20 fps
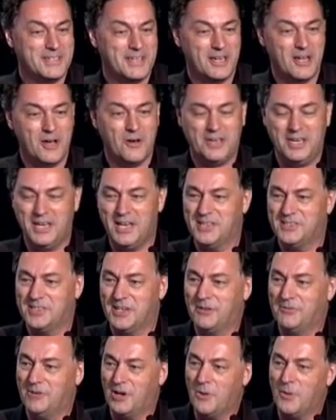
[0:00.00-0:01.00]
You know, our kids are
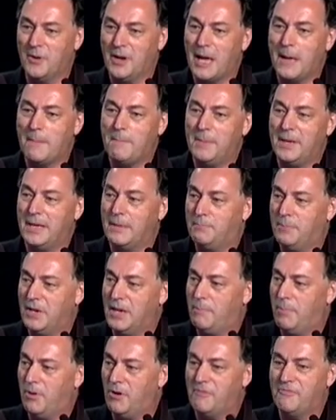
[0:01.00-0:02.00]
growing up being
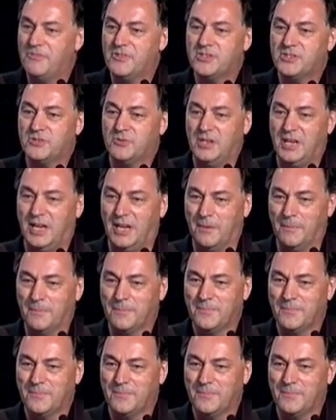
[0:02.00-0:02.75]
people of the screen.